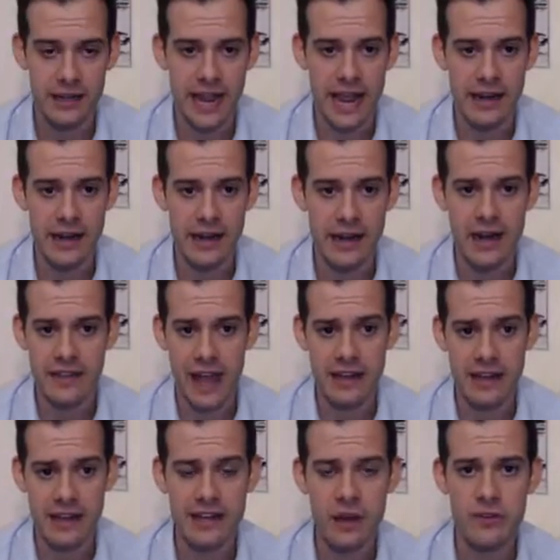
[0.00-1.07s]
And the
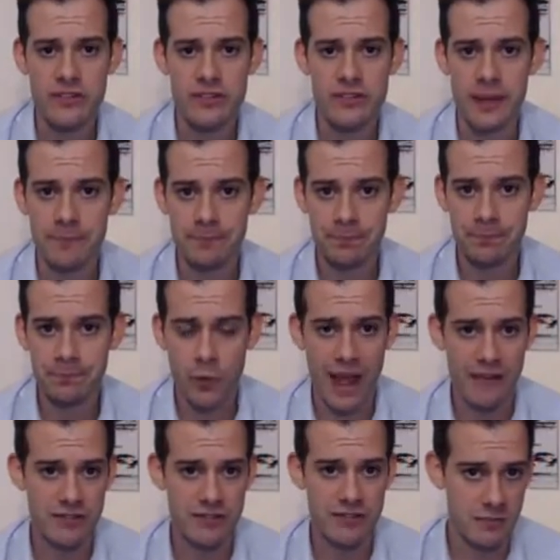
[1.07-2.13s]
idea was that we
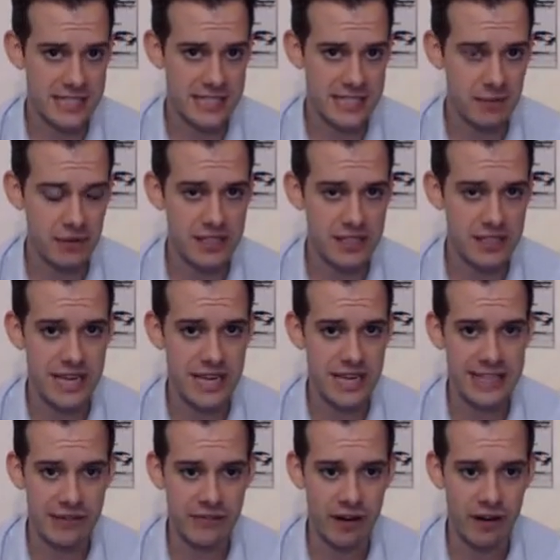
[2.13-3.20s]
have some stimulus in
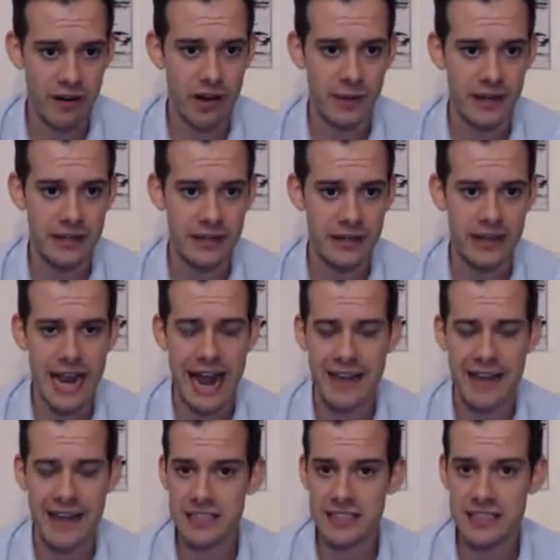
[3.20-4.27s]
the environment,
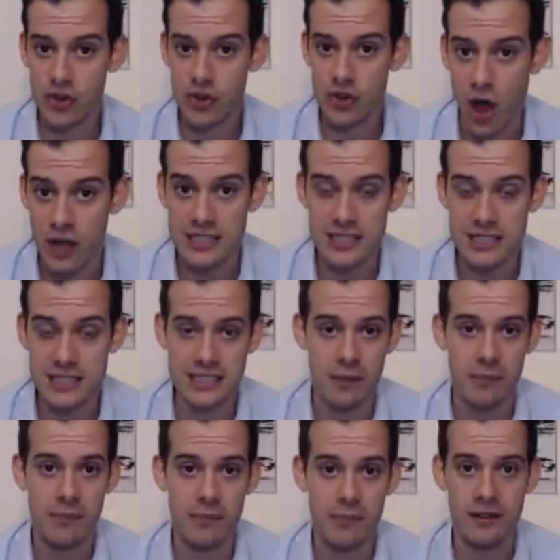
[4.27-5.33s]
and this causes
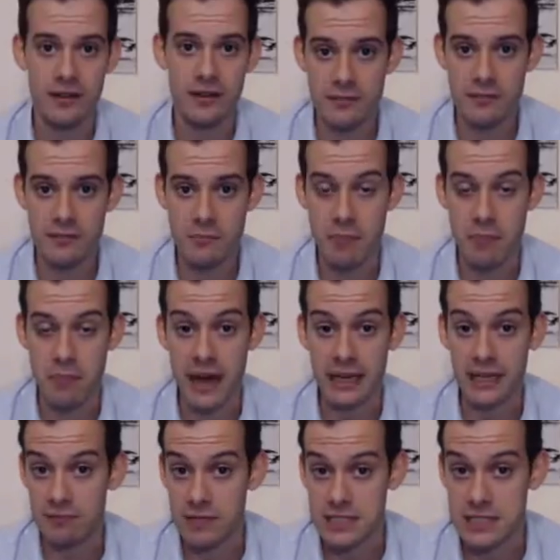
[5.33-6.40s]
some
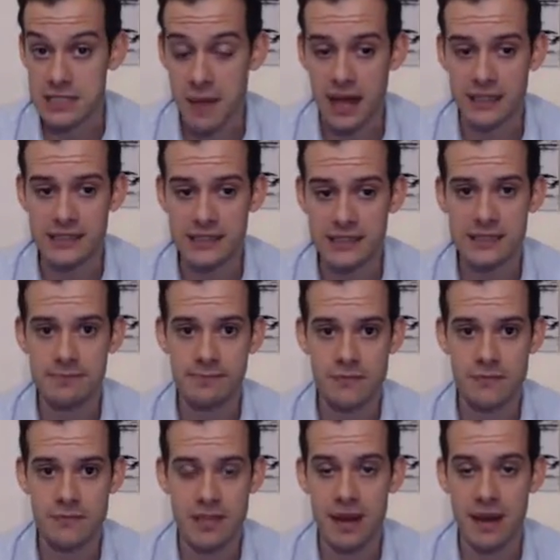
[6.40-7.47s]
bodily response,
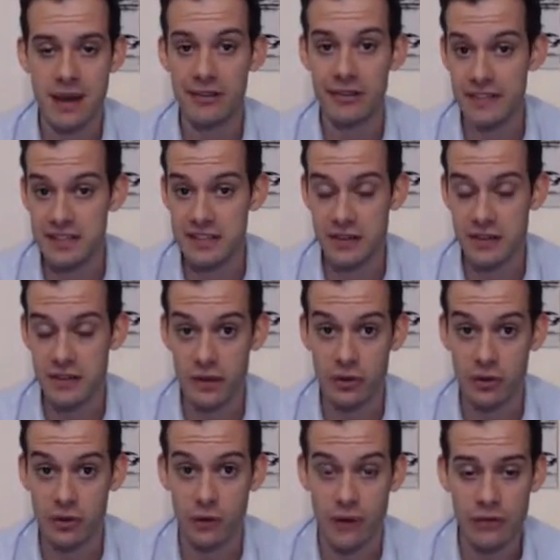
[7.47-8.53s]
some level of
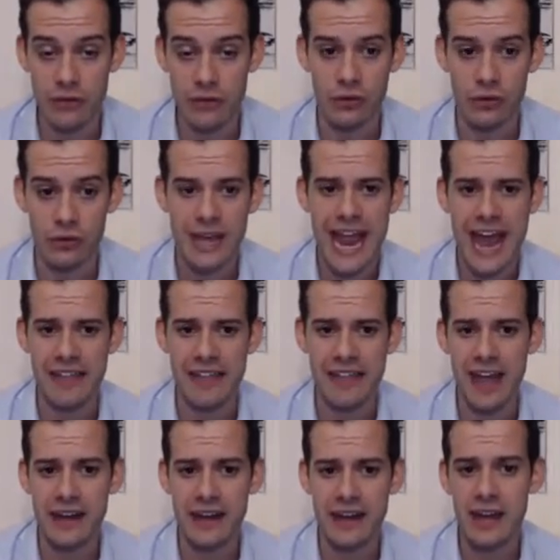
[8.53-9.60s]
physiological arousal. And
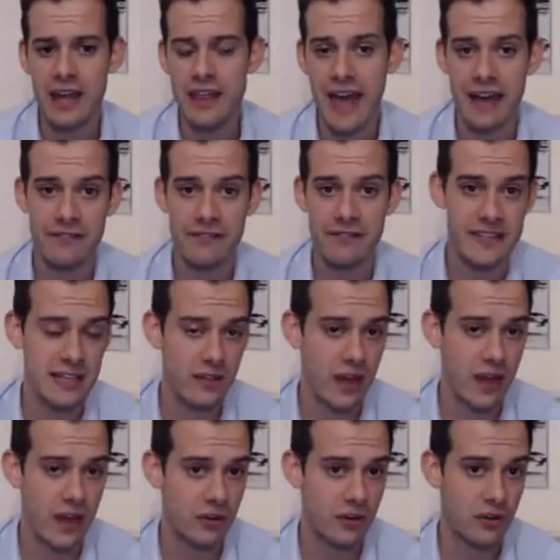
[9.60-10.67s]
then that
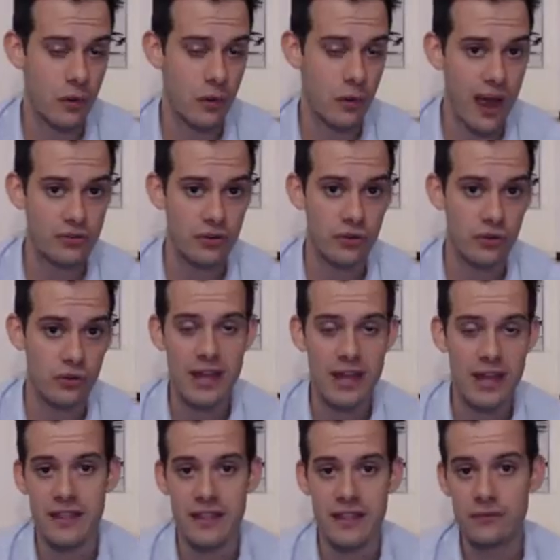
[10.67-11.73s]
physiological arousal
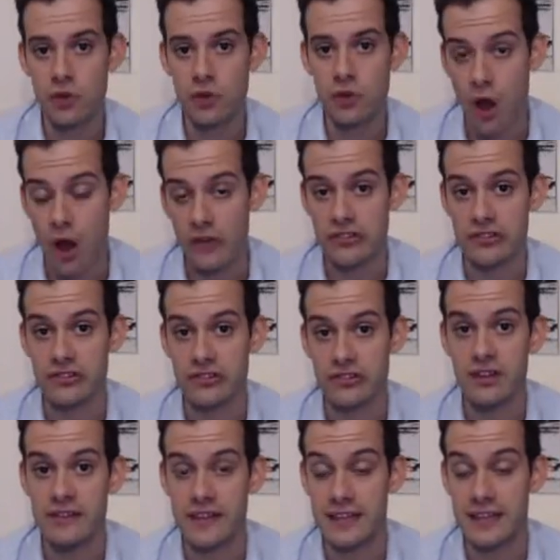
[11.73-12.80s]
causes
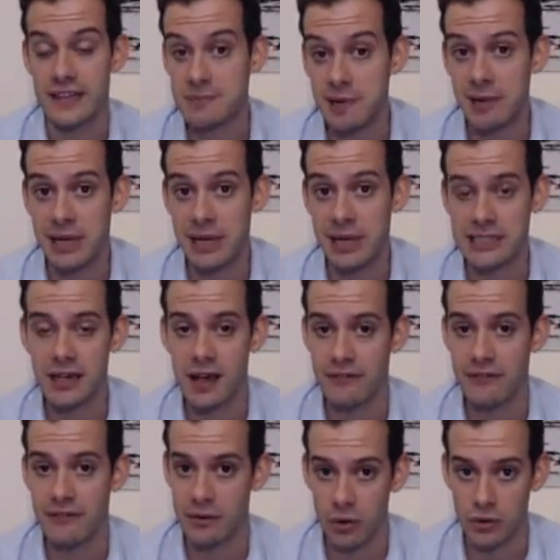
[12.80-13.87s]
the experience
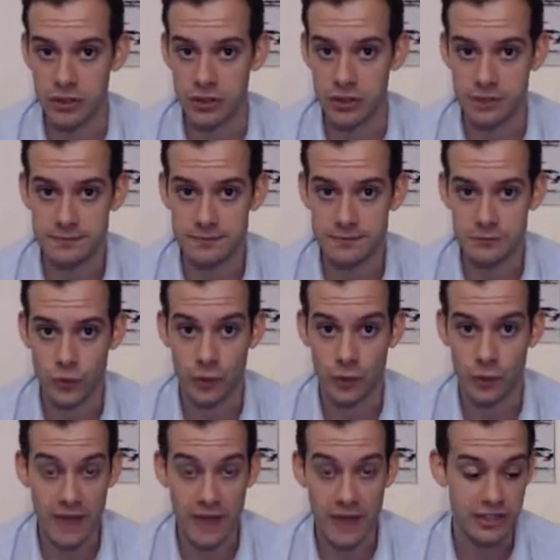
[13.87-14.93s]
of an emotion. Or,
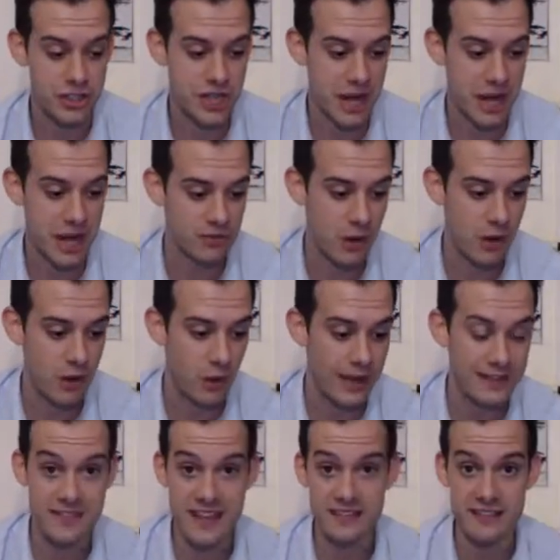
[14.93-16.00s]
as James wrote,
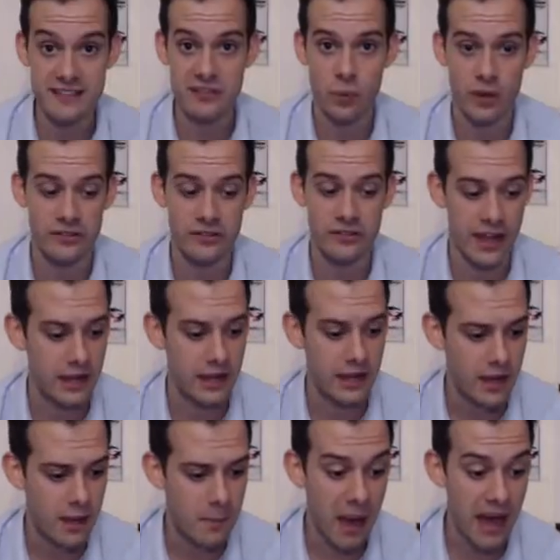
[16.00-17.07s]
his thesis was that
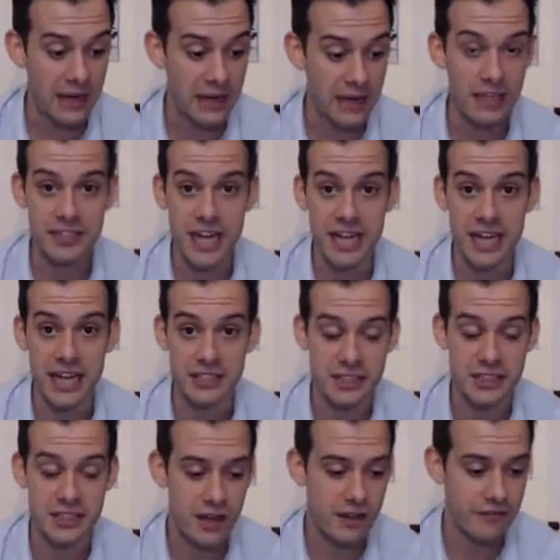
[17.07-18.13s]
bodily
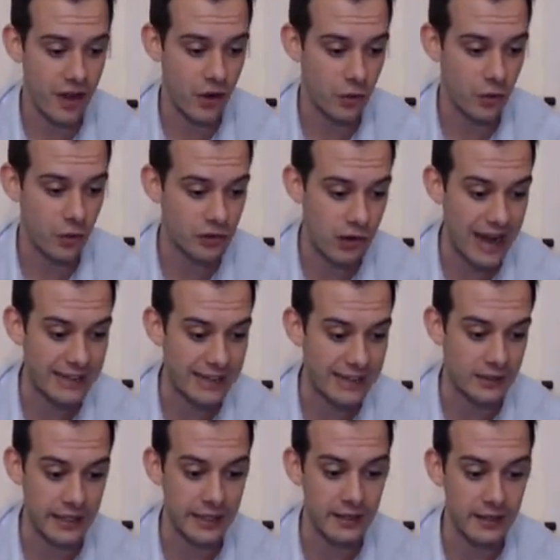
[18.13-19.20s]
changes follow
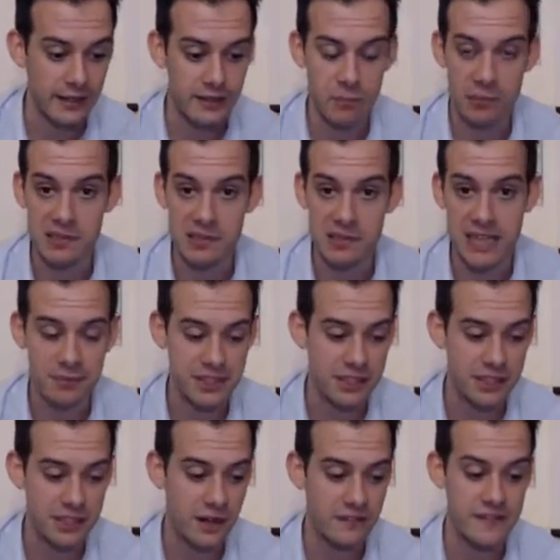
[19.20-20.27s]
directly the
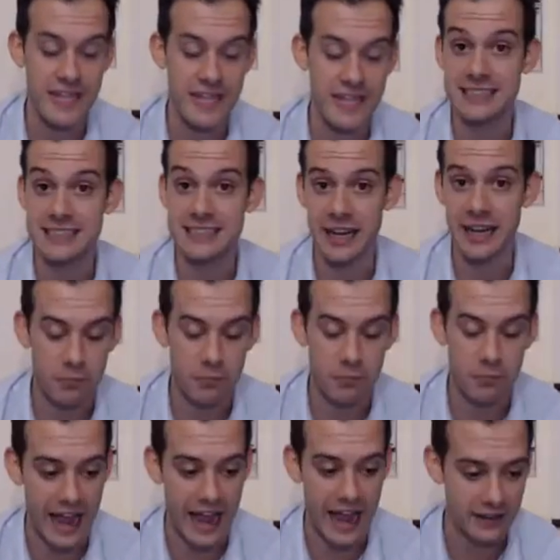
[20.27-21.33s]
perception of the exciting
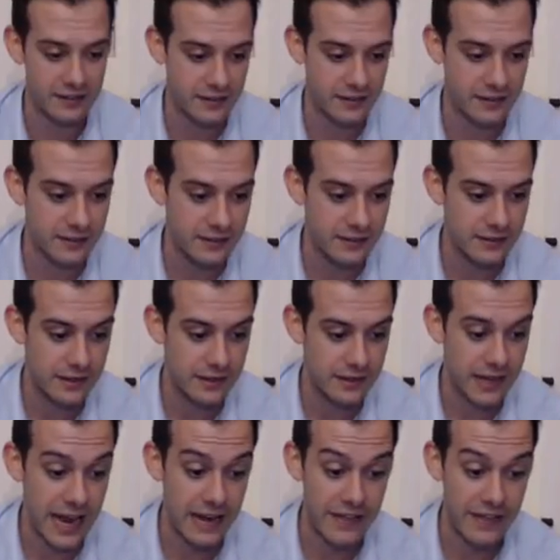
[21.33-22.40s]
fact
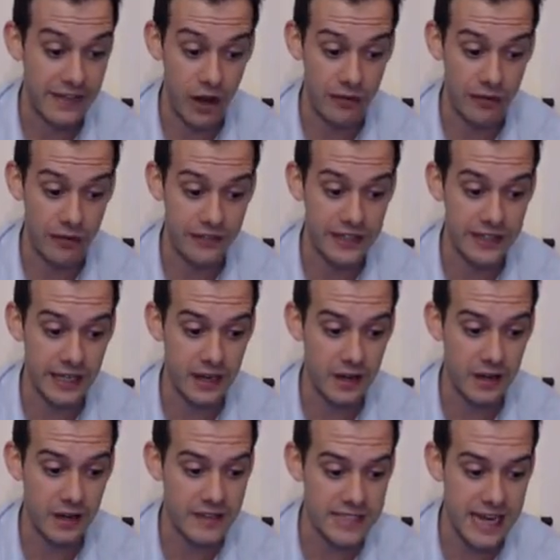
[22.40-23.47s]
and that our feeling
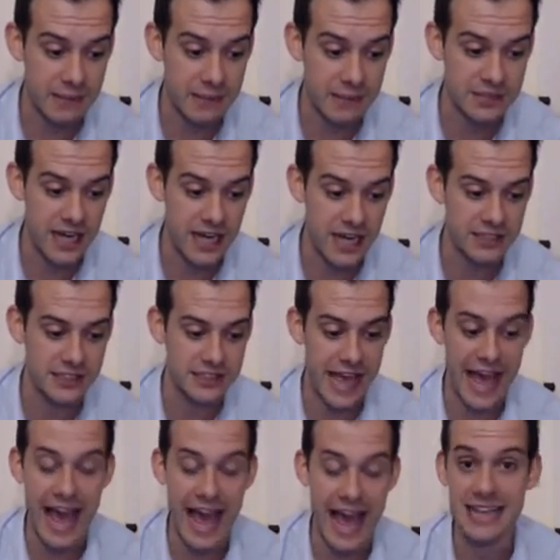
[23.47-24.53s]
of the same changes
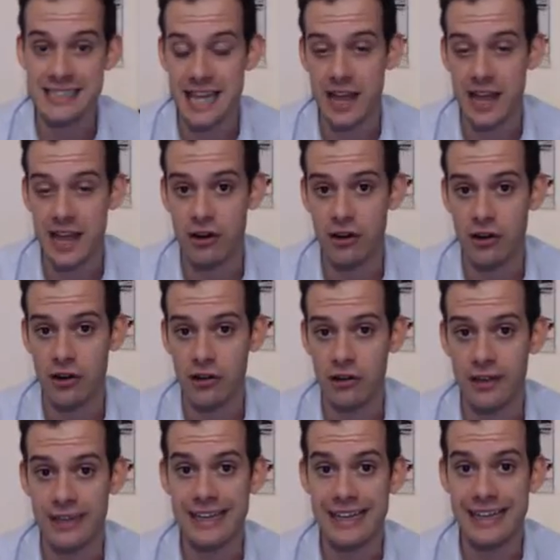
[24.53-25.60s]
as they occur
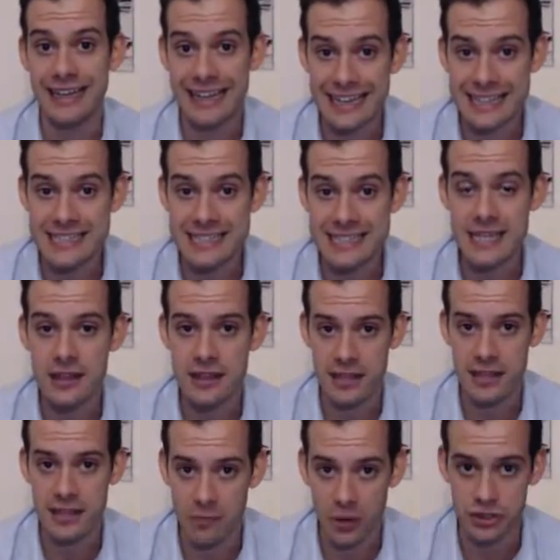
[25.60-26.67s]
is
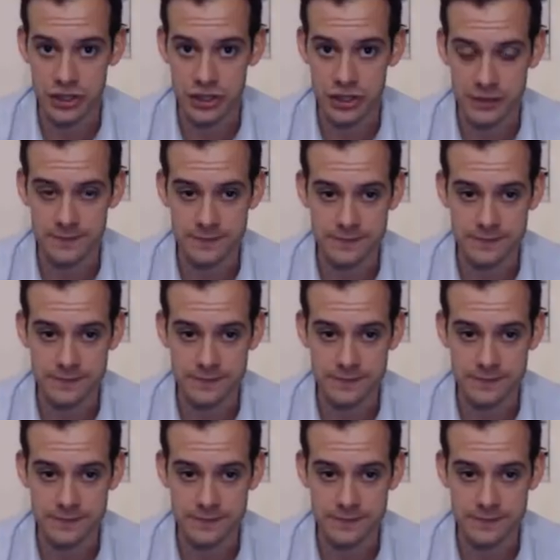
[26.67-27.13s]
the emotion.